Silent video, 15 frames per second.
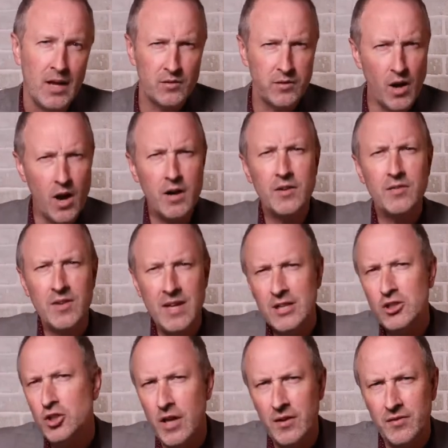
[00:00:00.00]
As long as
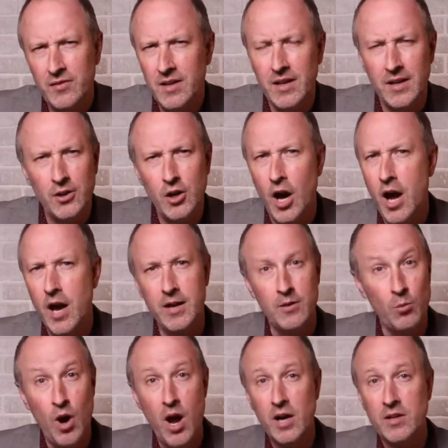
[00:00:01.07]
he trusted in God
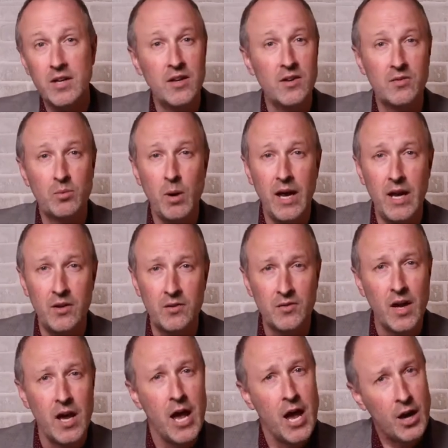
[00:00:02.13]
and walked in his
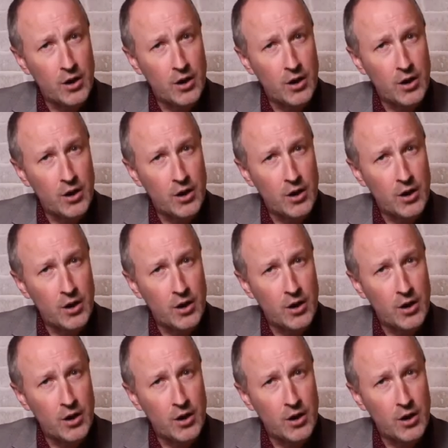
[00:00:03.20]
ways,